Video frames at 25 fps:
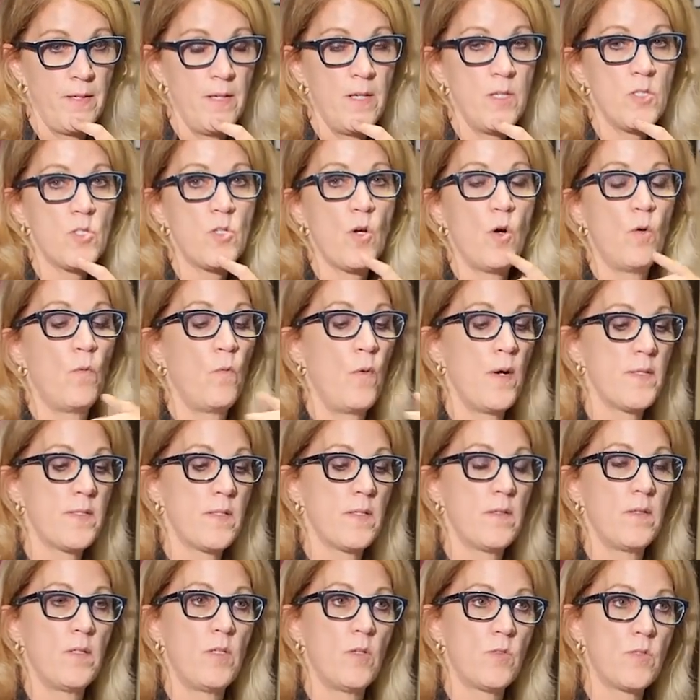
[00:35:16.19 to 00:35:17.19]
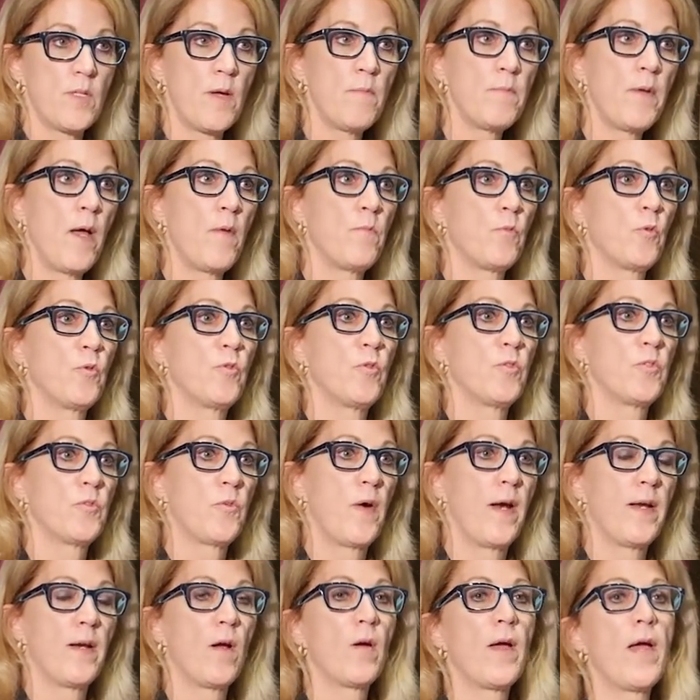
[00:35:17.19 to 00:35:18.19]
So it wasn't, you know, sometimes we're just
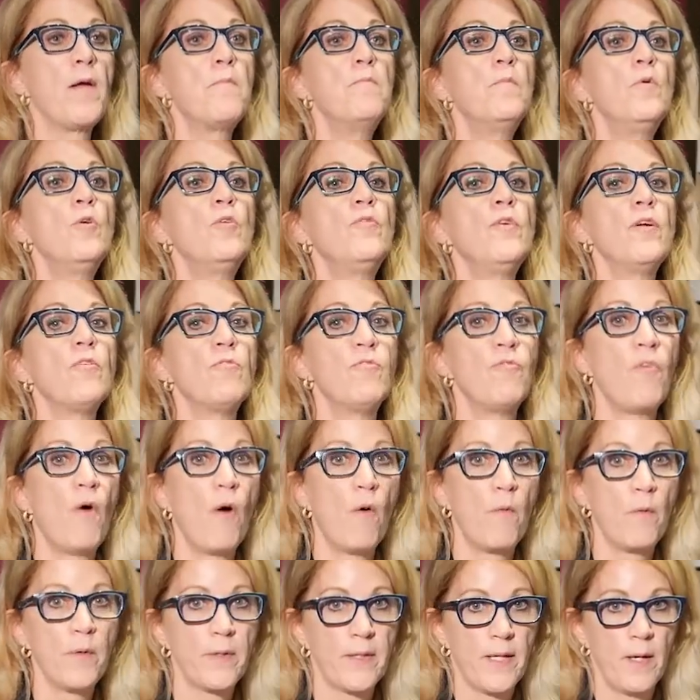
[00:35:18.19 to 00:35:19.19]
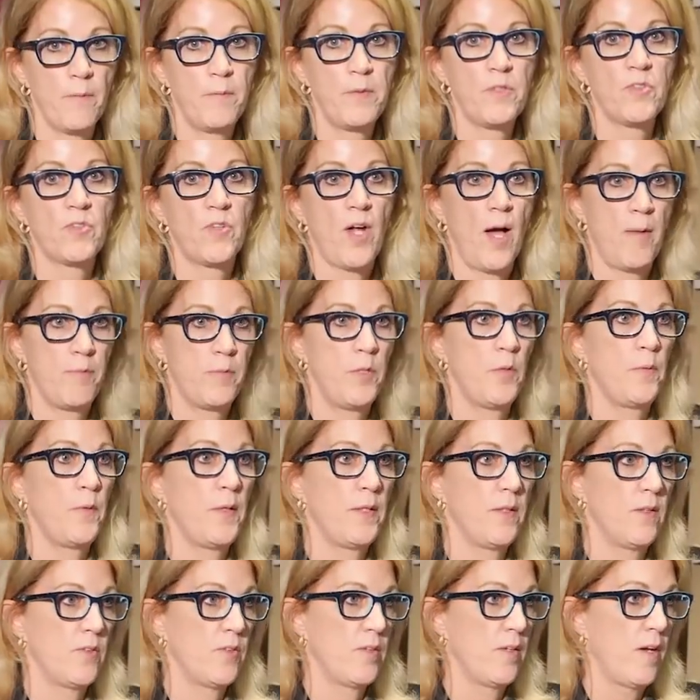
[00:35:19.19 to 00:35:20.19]
trying, okay, moving forward, can we stop doing
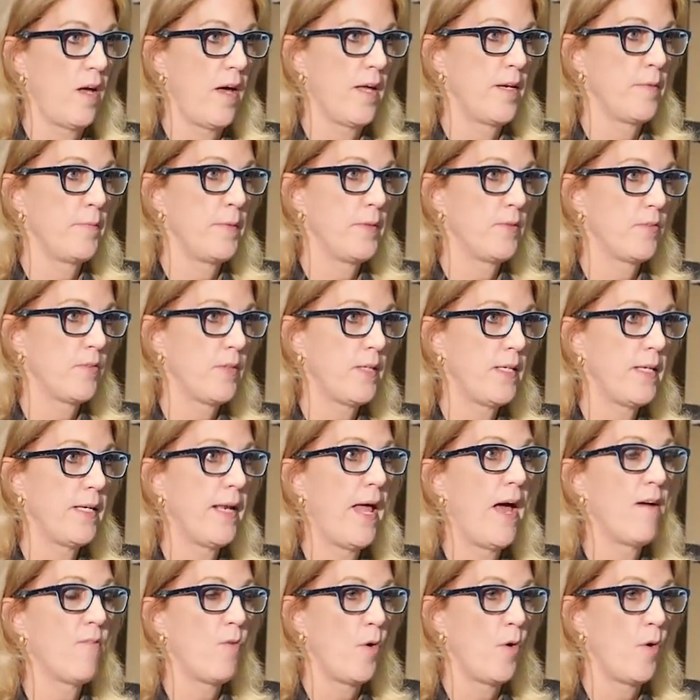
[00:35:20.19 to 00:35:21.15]
this anonymously and have